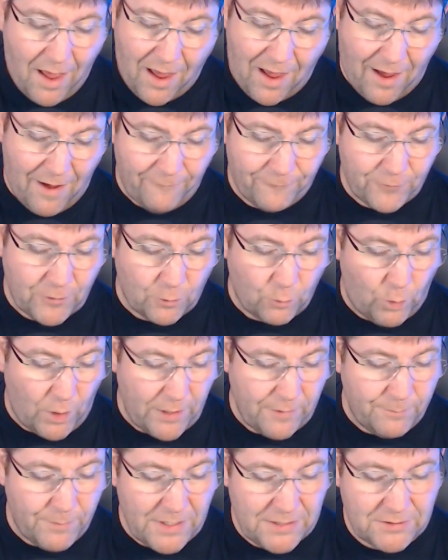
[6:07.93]
After
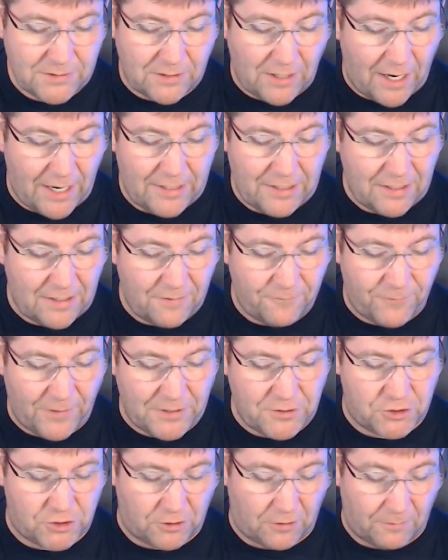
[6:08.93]
one misguided
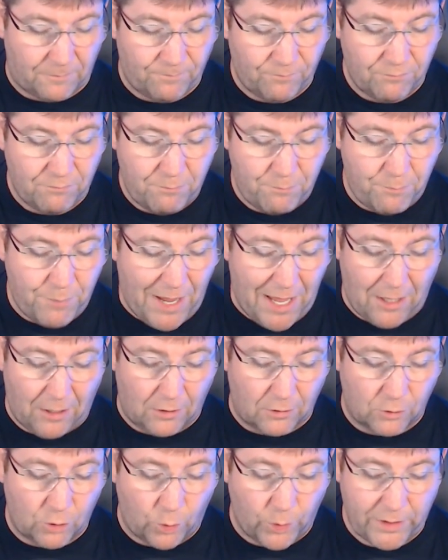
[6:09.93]
adventure,
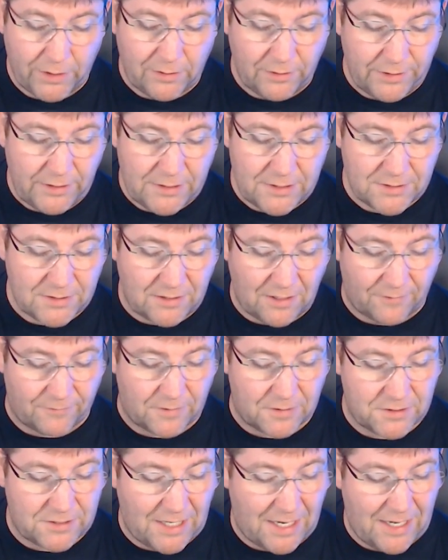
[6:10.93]
Belle quickly
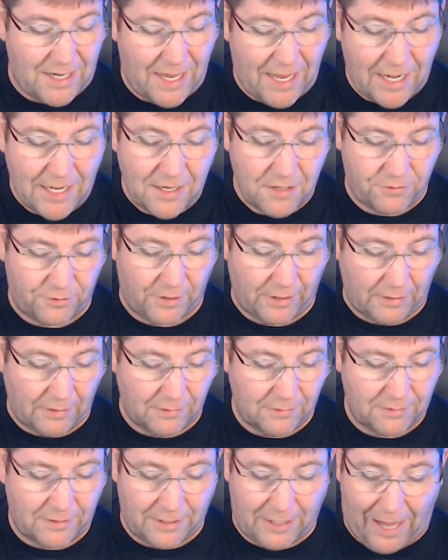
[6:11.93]
discovers that anything
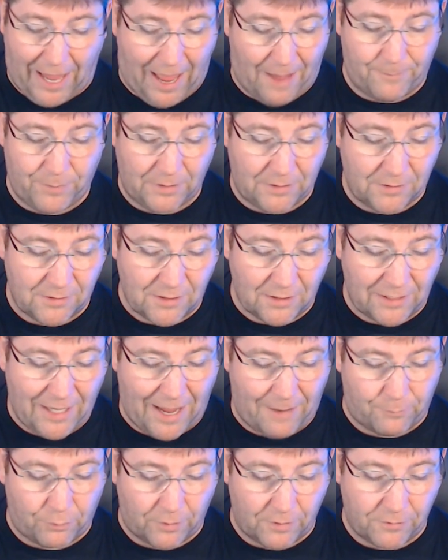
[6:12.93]
can happen in the
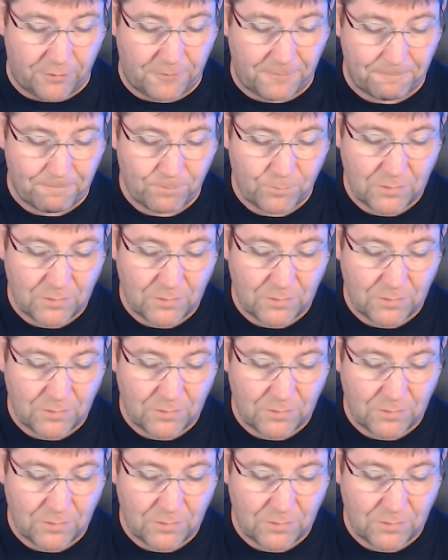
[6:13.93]
labyrinth,